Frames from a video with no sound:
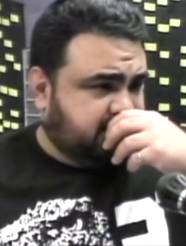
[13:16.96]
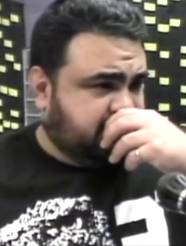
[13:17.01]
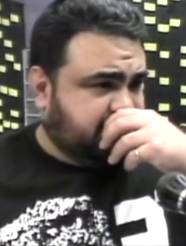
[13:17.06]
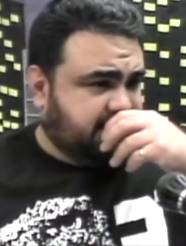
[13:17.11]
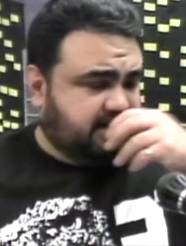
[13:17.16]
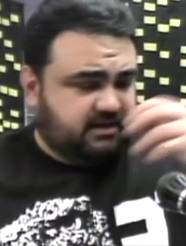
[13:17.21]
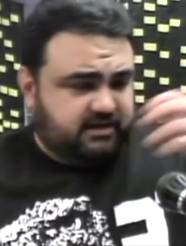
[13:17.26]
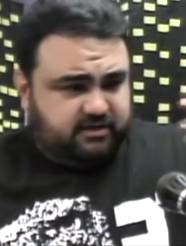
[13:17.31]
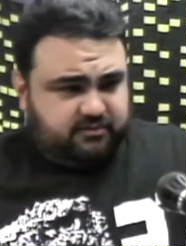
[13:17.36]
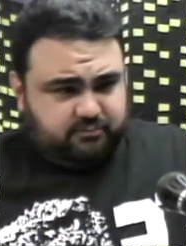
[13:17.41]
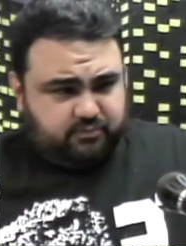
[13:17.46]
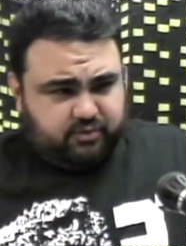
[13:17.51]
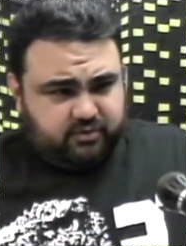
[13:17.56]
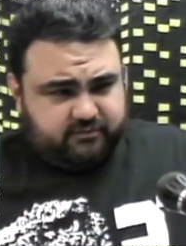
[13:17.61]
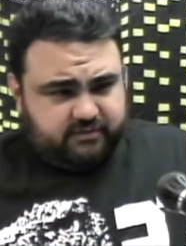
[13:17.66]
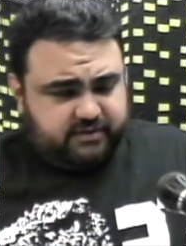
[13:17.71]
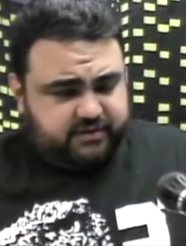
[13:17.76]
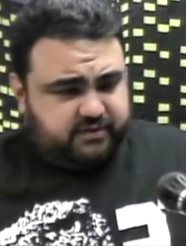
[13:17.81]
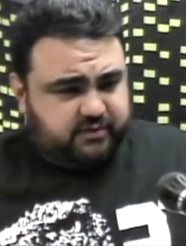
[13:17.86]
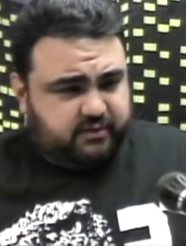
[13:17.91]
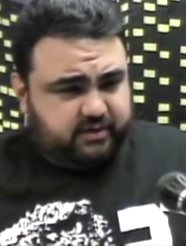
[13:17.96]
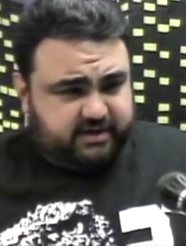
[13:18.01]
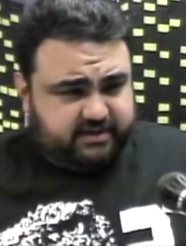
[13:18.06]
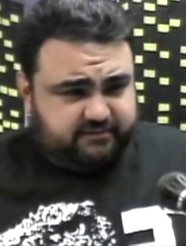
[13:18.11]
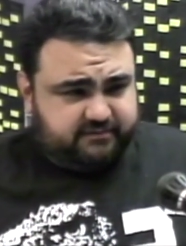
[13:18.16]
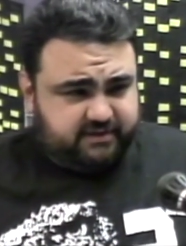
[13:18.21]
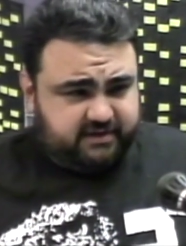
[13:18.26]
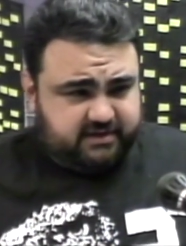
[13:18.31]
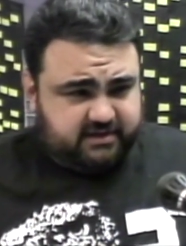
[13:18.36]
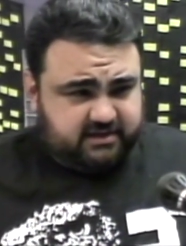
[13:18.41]
and a little more of authority
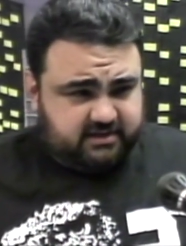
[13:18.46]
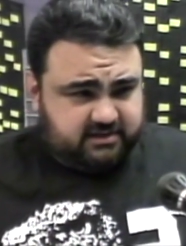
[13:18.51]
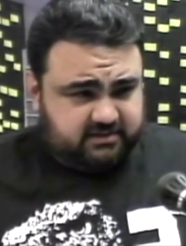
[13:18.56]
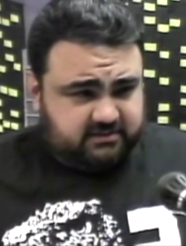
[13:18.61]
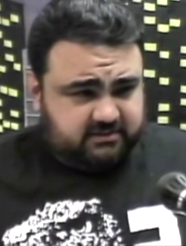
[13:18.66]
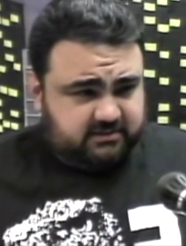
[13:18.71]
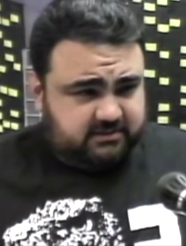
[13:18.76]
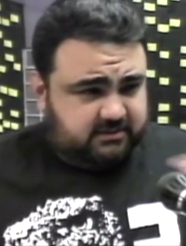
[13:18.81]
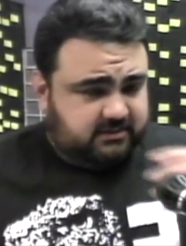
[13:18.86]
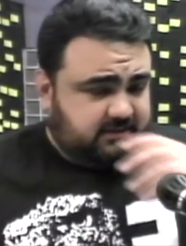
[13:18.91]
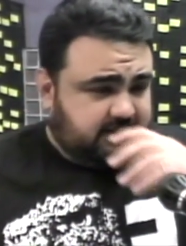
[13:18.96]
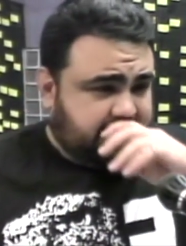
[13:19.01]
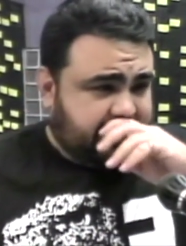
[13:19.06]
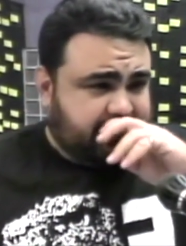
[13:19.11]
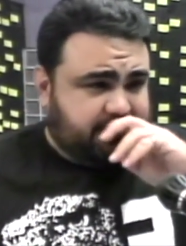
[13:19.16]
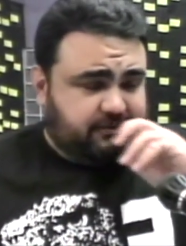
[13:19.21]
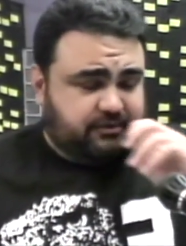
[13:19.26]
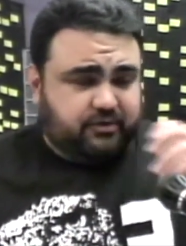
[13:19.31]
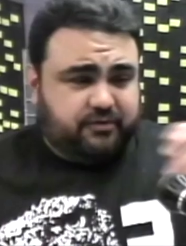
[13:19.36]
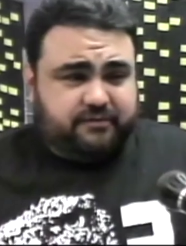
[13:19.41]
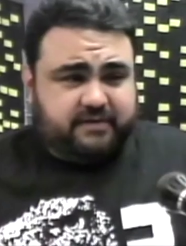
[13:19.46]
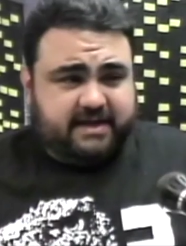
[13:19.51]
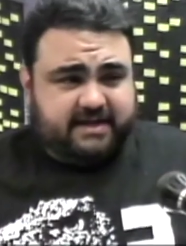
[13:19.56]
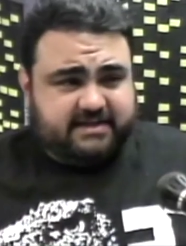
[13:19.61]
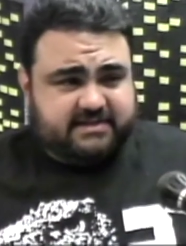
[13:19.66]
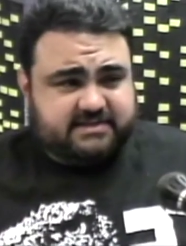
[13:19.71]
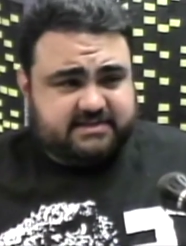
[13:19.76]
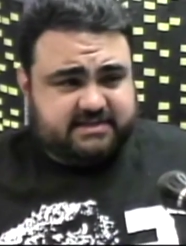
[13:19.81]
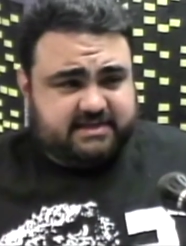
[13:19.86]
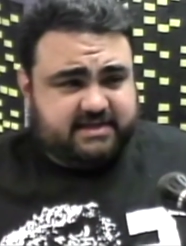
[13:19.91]
figure. I don't know if I
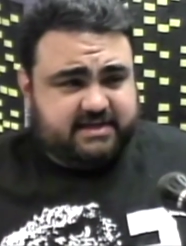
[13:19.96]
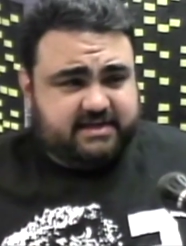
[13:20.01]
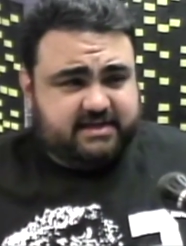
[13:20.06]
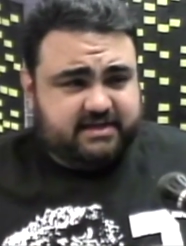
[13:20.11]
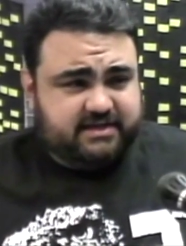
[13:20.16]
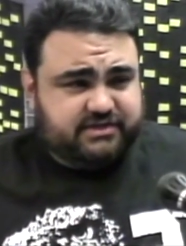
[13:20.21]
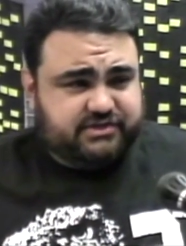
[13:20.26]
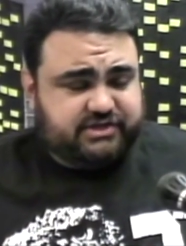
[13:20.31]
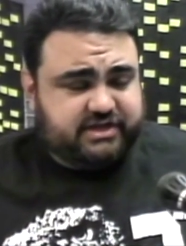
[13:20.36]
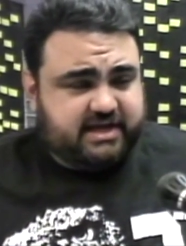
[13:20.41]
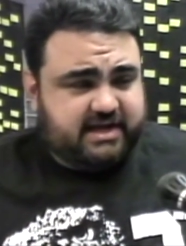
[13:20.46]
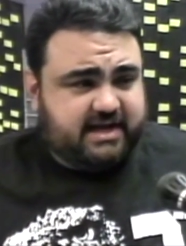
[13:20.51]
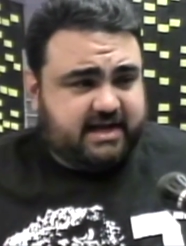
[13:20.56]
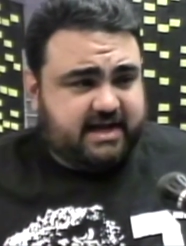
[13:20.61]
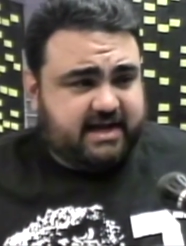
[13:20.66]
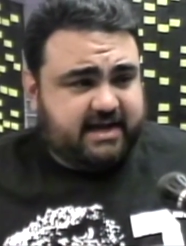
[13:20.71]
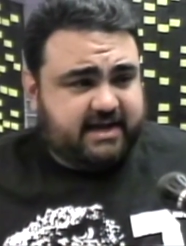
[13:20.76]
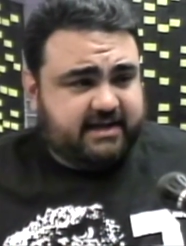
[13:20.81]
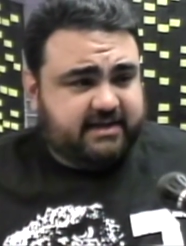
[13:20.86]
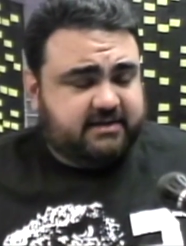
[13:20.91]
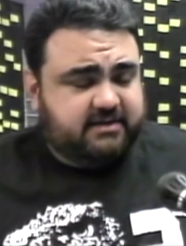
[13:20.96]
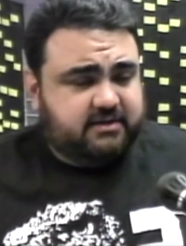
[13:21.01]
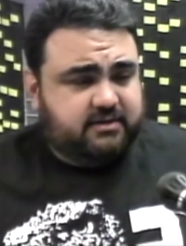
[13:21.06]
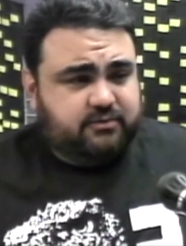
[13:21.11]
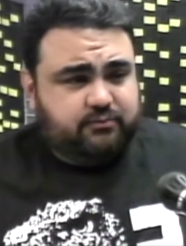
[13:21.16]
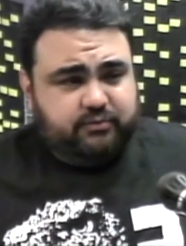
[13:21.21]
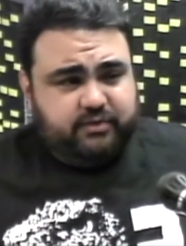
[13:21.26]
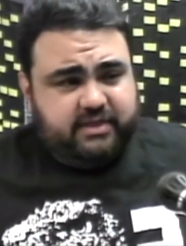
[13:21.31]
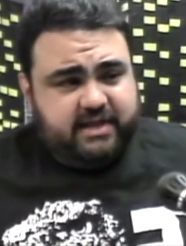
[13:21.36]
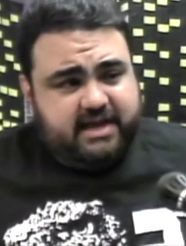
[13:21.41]
could see a Jedi
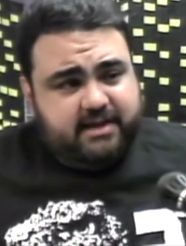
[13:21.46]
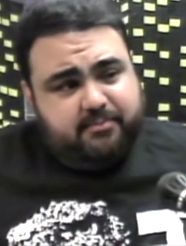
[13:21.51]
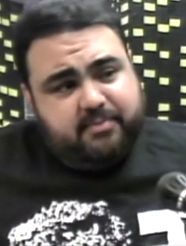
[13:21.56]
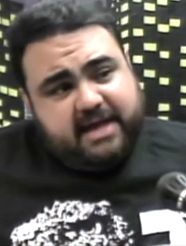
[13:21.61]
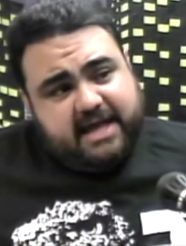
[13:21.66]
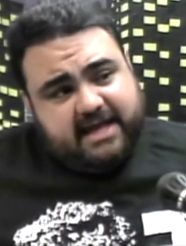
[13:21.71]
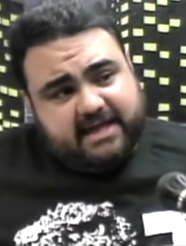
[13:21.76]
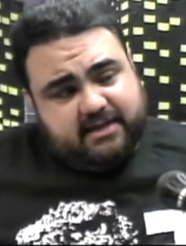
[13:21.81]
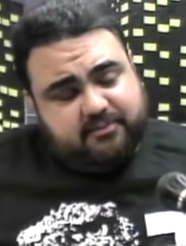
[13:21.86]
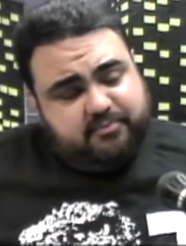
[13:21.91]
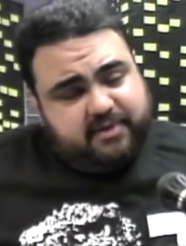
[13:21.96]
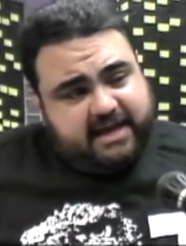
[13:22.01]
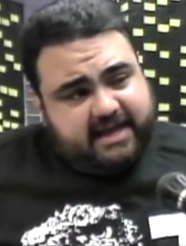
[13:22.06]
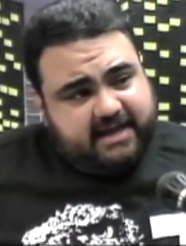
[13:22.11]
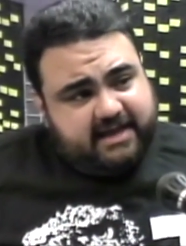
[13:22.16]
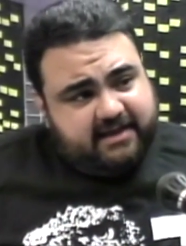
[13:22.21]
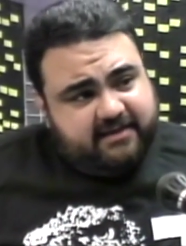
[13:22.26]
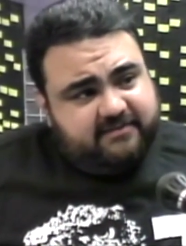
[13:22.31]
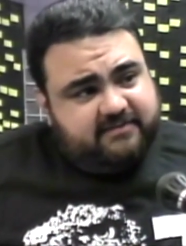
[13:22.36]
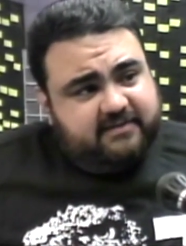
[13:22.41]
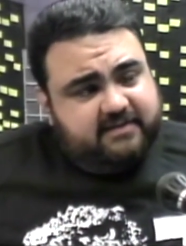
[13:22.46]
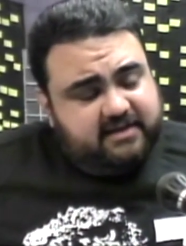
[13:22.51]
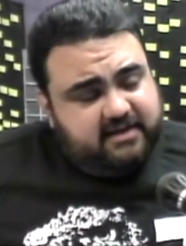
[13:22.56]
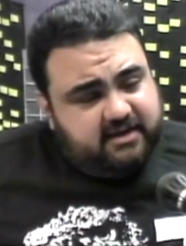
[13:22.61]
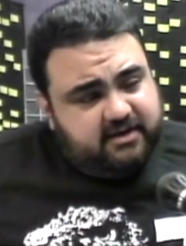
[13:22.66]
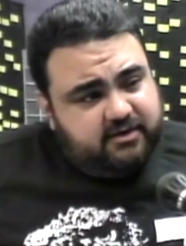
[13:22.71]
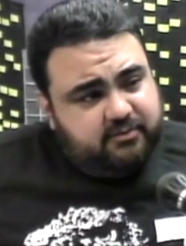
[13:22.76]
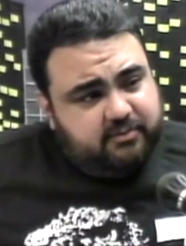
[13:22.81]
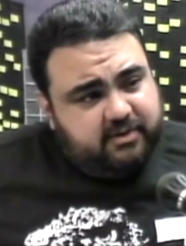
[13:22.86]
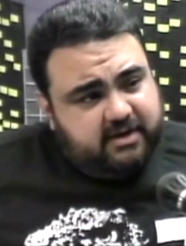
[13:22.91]
with like baggy pants and the
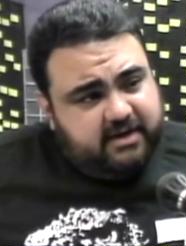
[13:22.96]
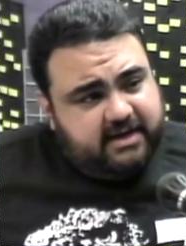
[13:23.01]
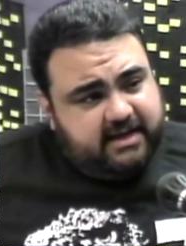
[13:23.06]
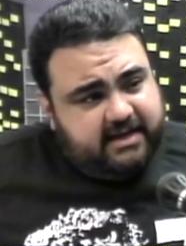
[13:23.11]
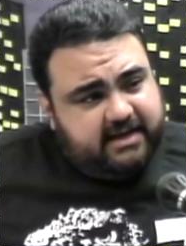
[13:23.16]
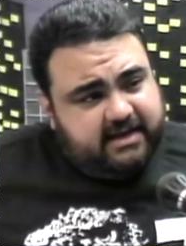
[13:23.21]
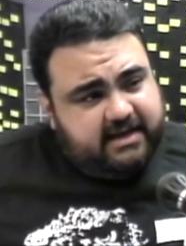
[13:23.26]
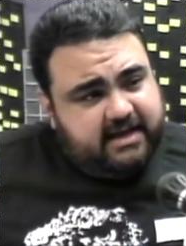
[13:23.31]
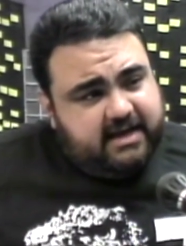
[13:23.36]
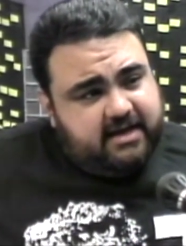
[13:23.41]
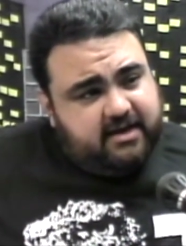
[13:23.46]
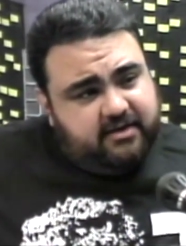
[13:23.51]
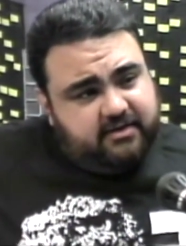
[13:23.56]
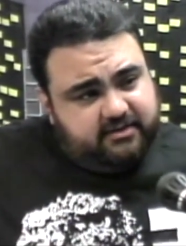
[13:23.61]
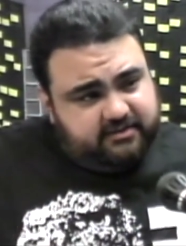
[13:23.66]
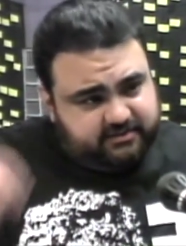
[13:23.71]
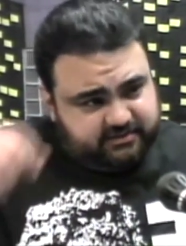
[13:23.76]
underwear hanging out and the